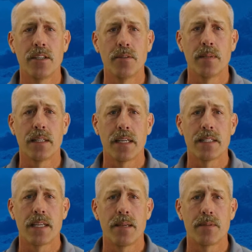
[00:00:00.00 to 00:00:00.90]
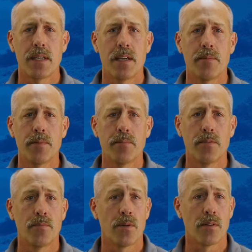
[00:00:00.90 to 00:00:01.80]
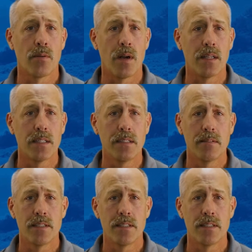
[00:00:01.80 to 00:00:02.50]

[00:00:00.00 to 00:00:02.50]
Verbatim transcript: human landscapes to help improve water quality